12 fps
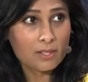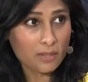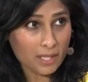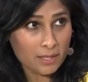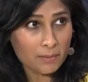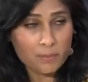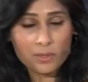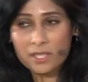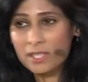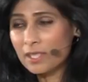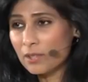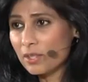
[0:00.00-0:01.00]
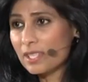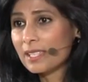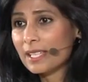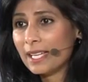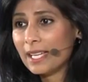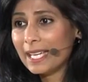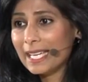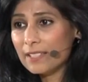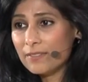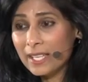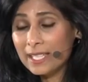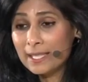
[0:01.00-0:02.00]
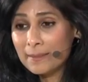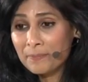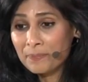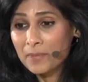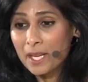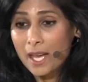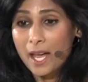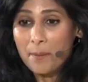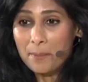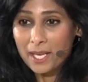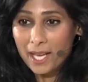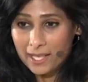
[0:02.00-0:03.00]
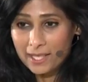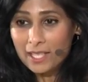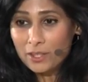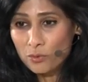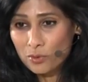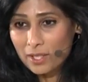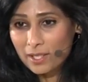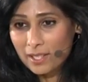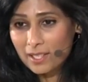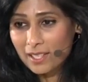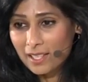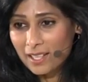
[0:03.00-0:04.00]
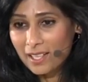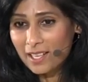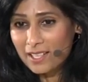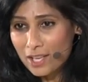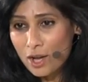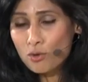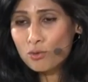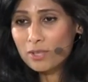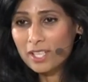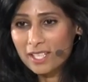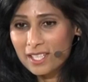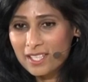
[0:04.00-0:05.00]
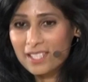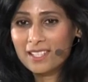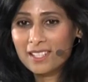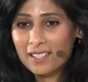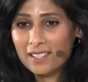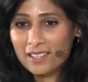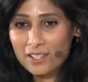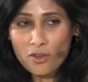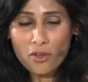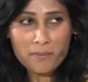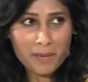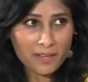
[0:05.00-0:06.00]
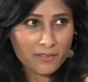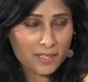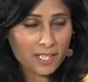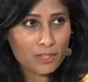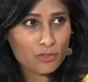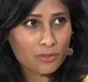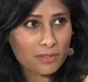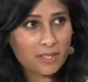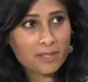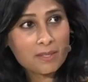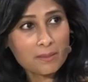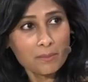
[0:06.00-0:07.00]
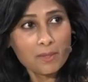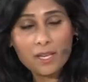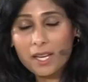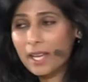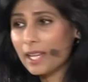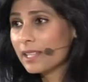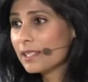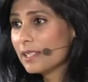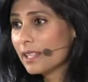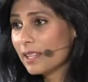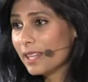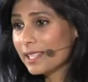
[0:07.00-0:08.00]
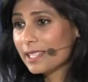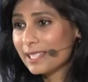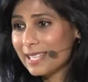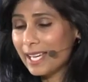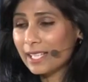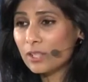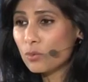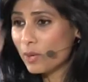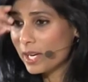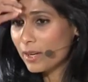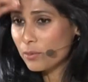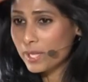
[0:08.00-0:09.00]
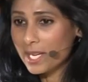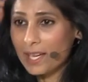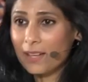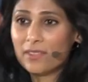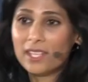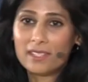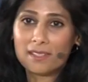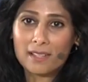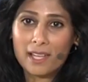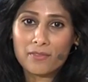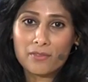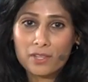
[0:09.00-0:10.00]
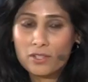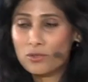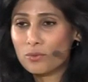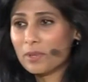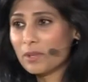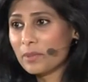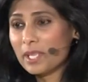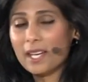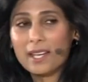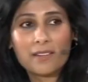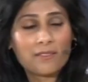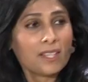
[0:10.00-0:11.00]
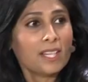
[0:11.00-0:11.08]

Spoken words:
So that's a pretty serious event. But I think the real unknown is the non-bank financial system. And that's exactly where we have hidden leverage, where we have